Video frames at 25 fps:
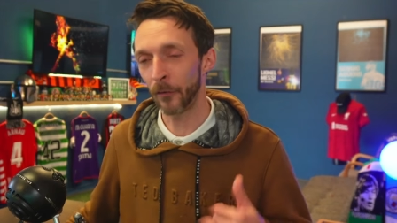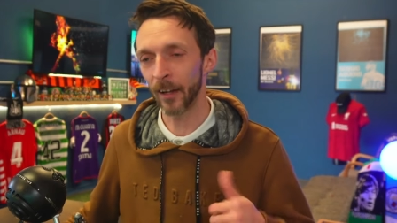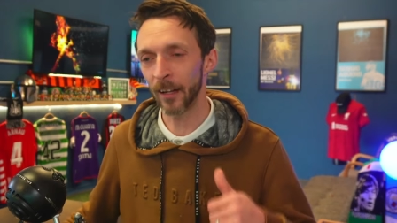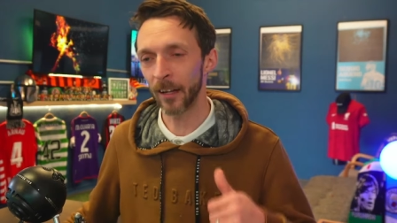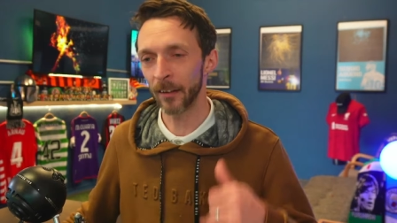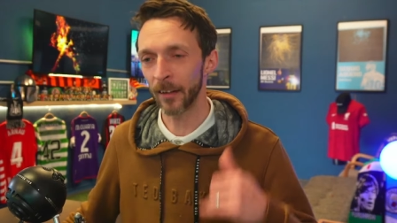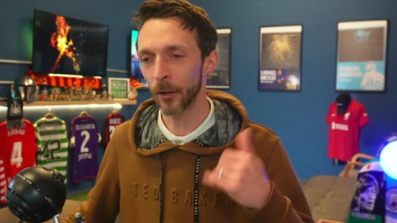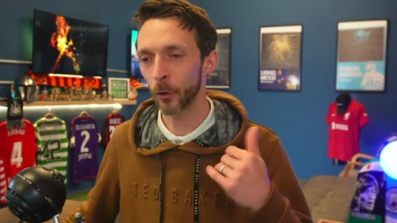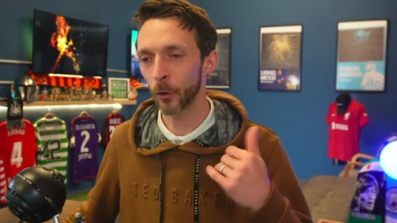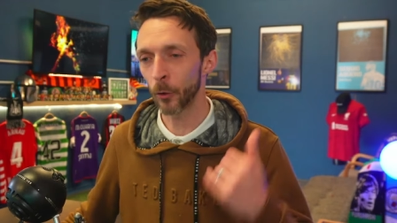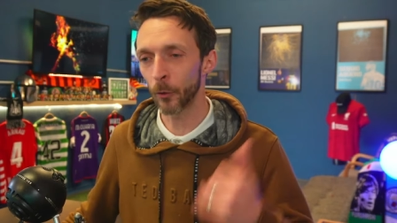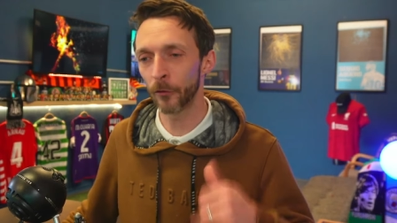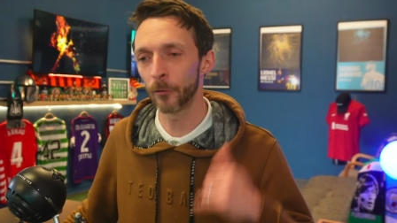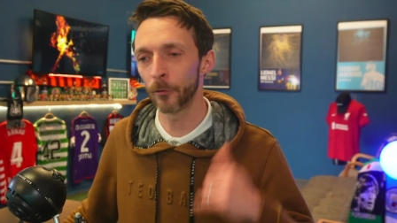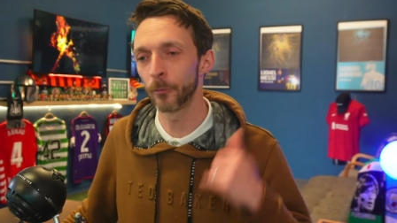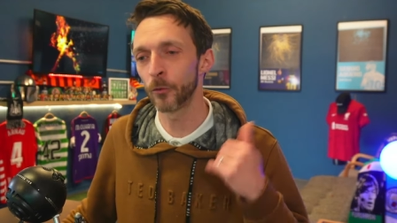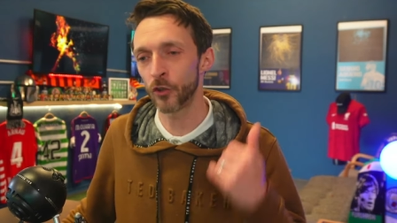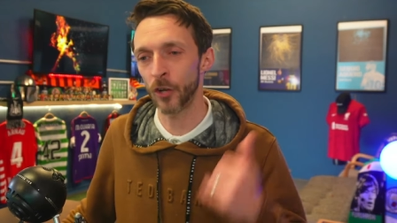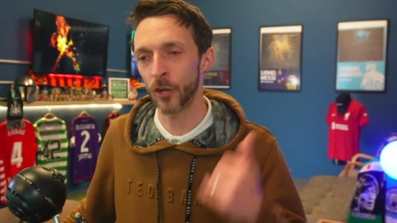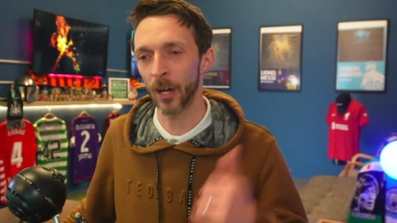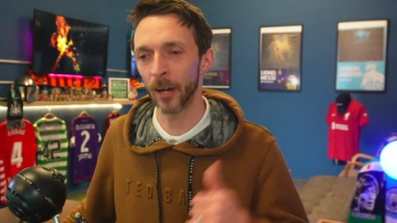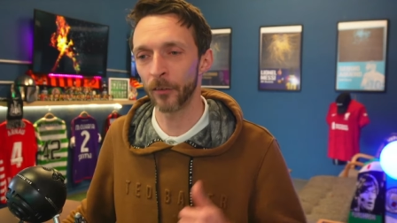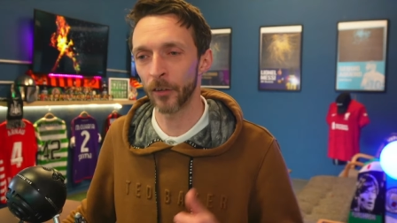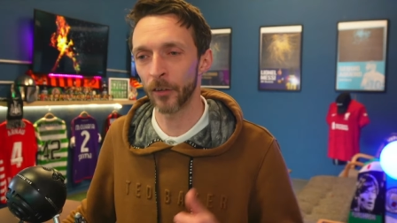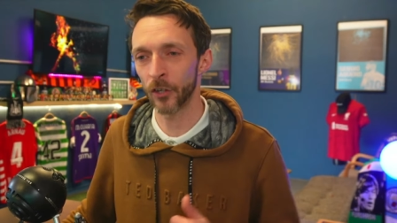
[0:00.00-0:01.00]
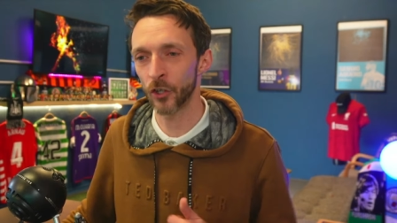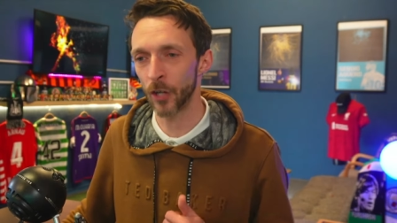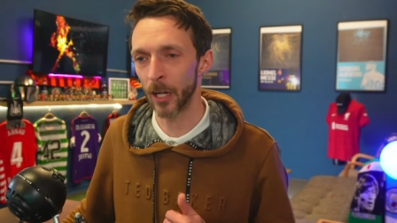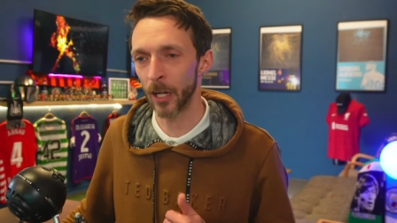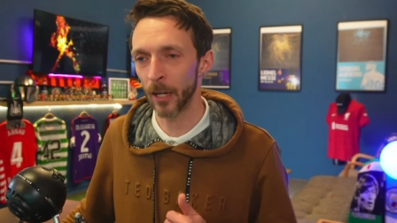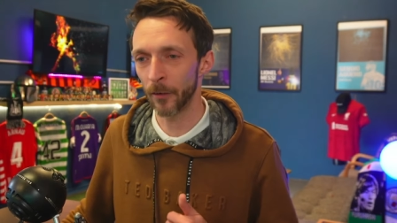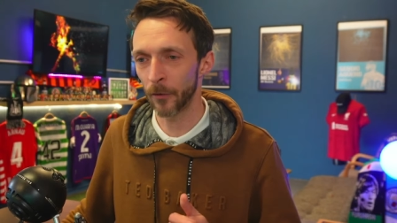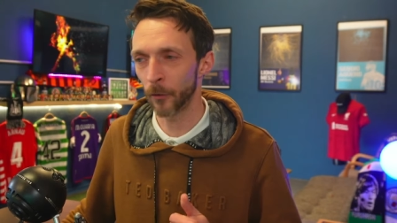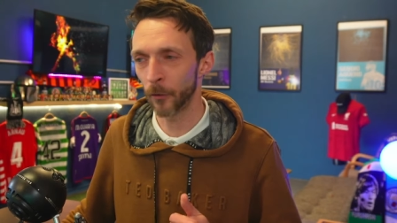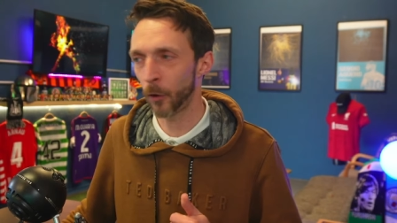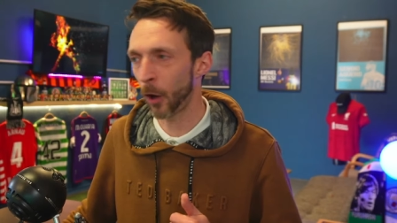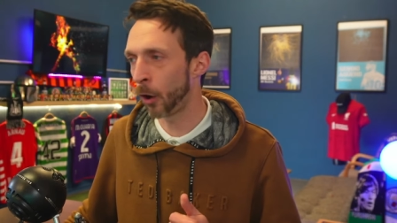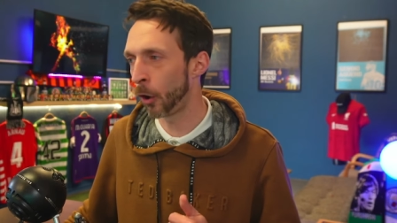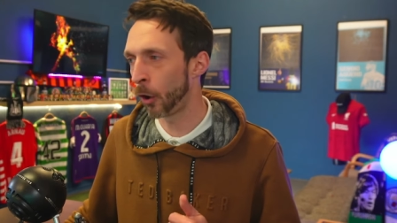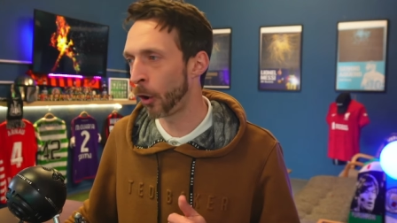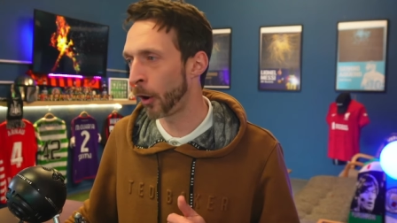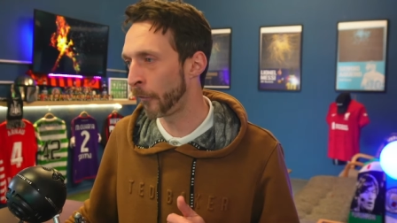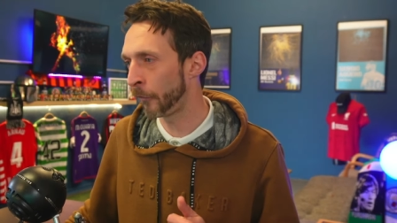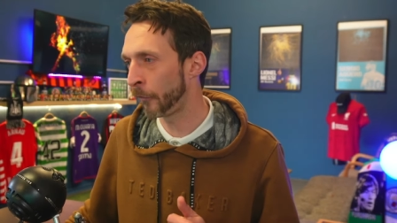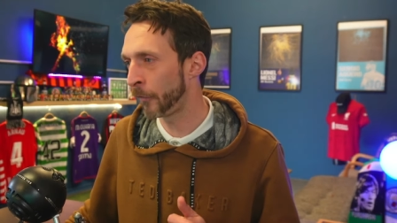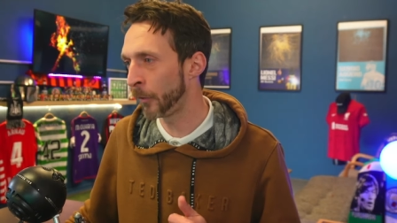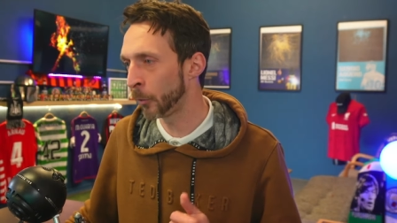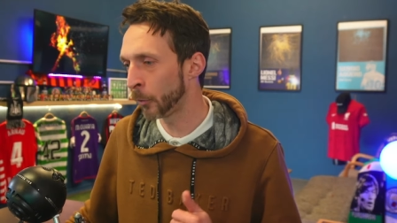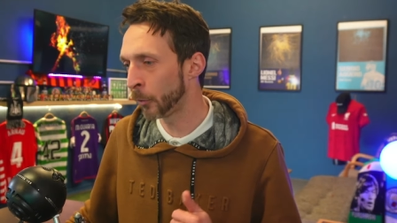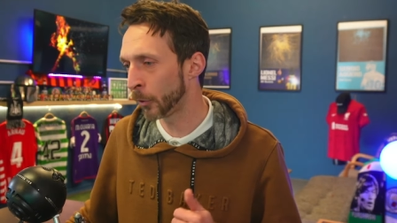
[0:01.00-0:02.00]
think they're going from strength to strength. They've got a lot
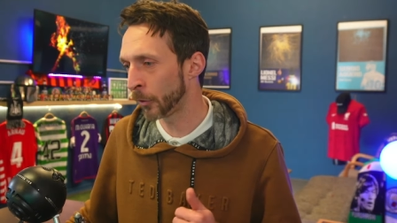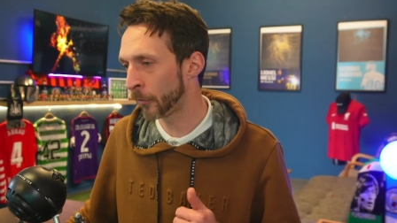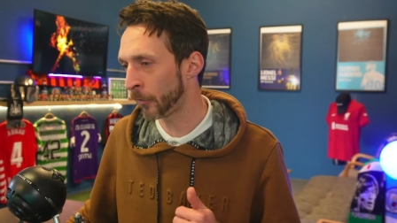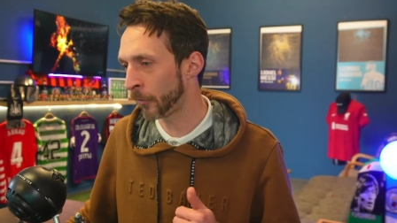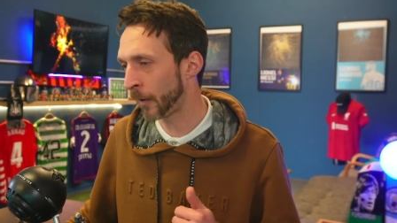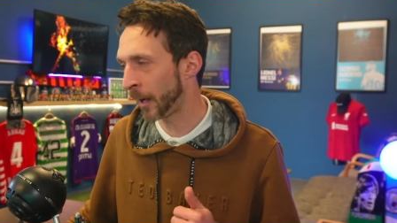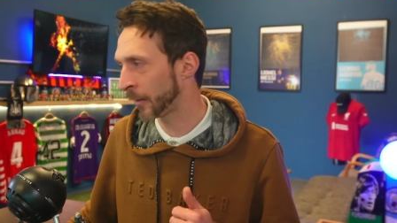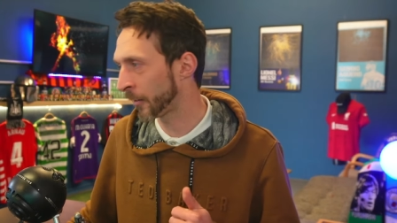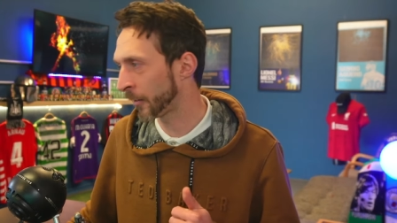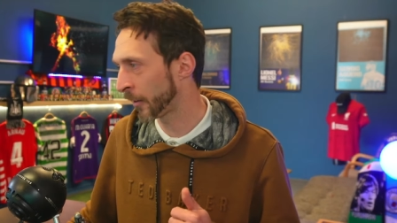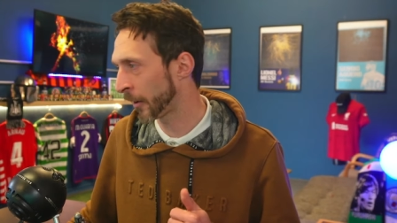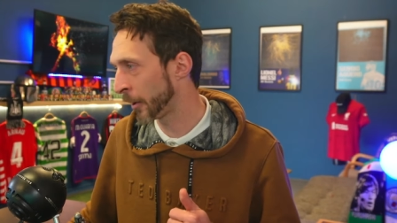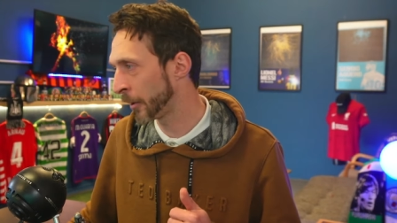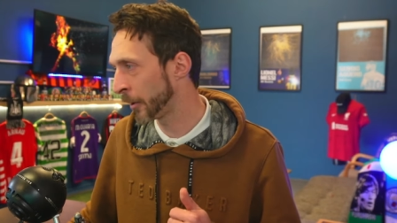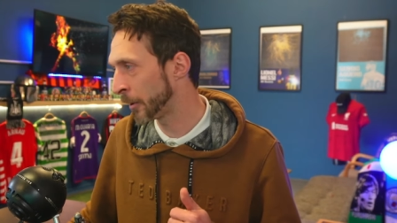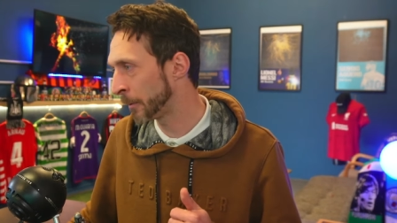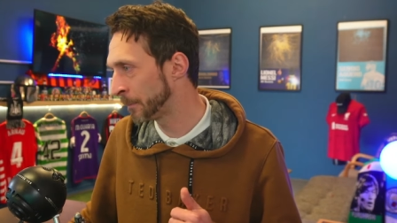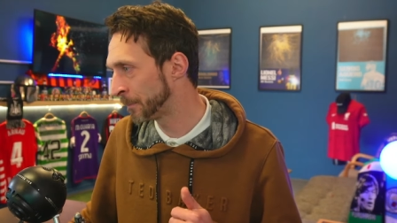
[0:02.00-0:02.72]
of feel-good factor in